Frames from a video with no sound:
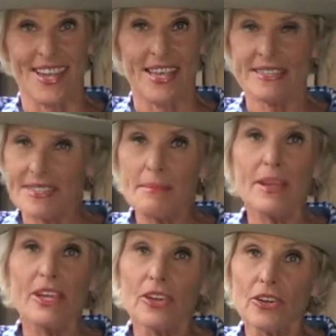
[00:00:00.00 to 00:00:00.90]
and send
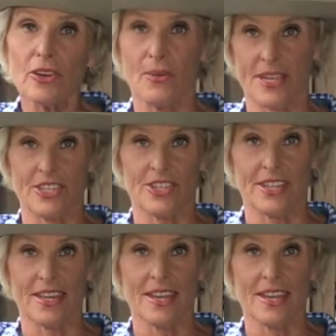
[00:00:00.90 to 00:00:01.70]
me your question.